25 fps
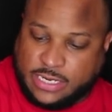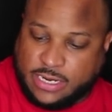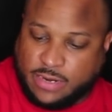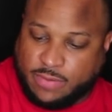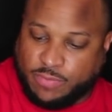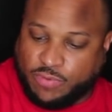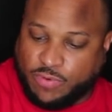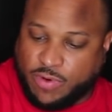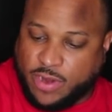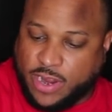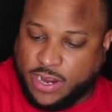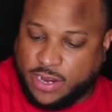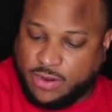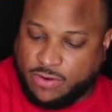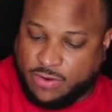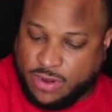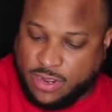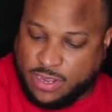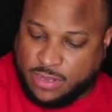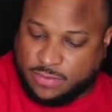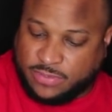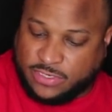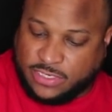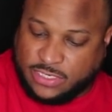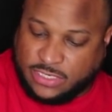
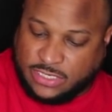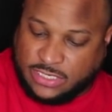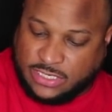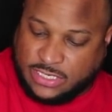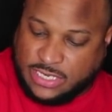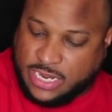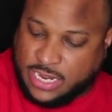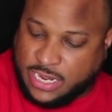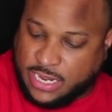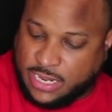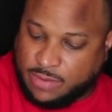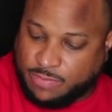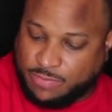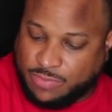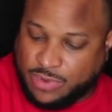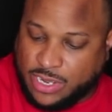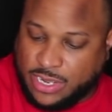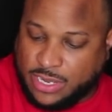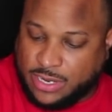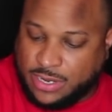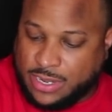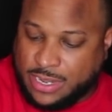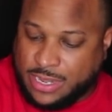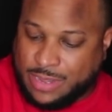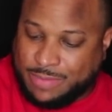breadcrumbs to stick.
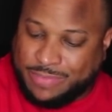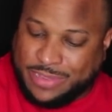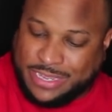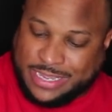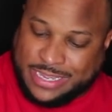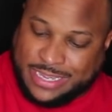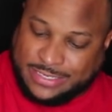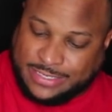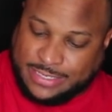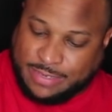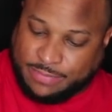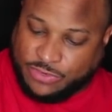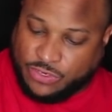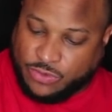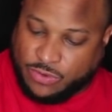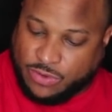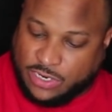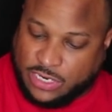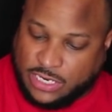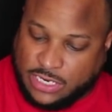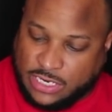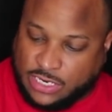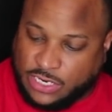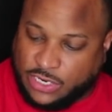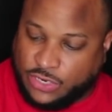But because I'm
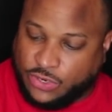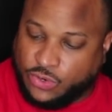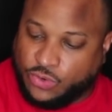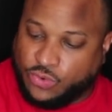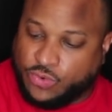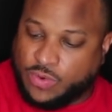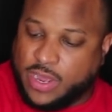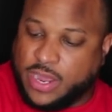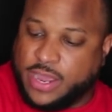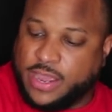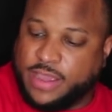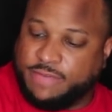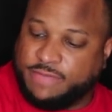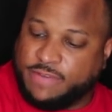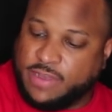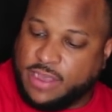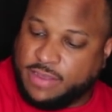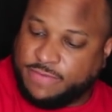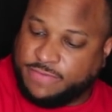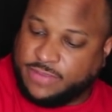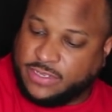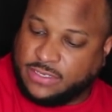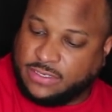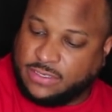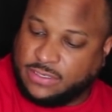doing it in the new wave
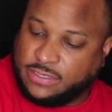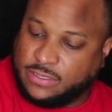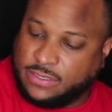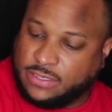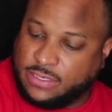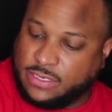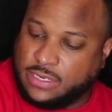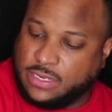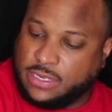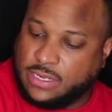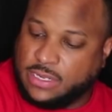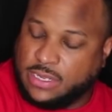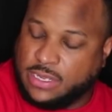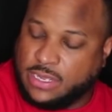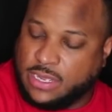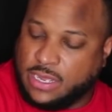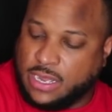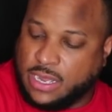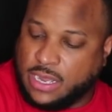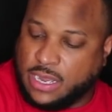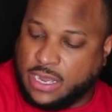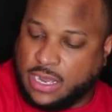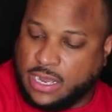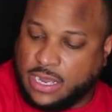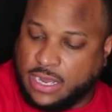oven,
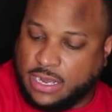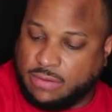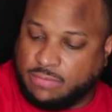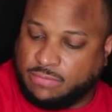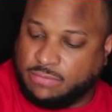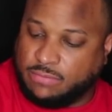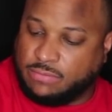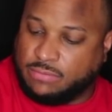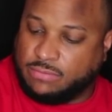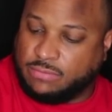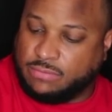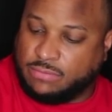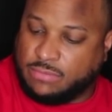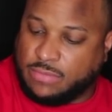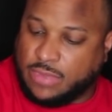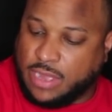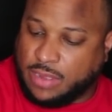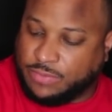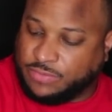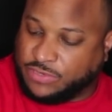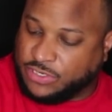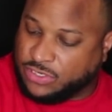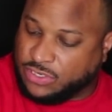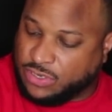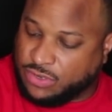
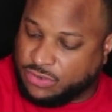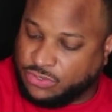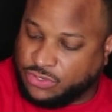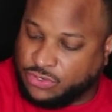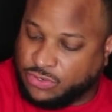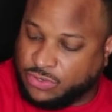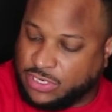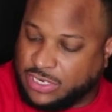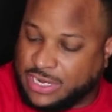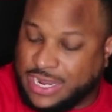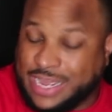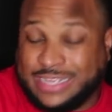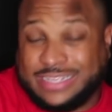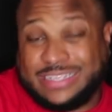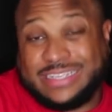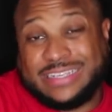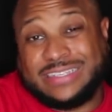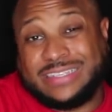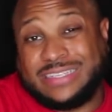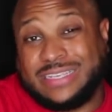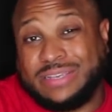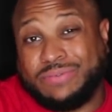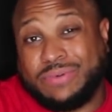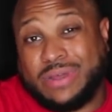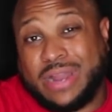I'm just going to do it like
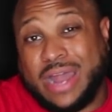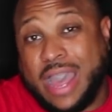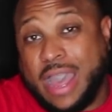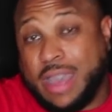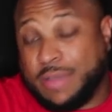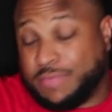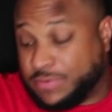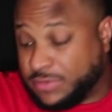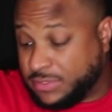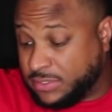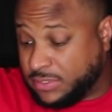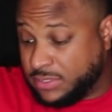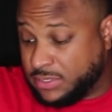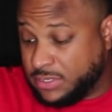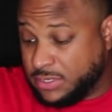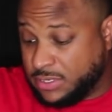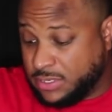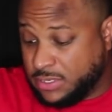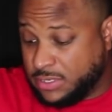this, see what happens.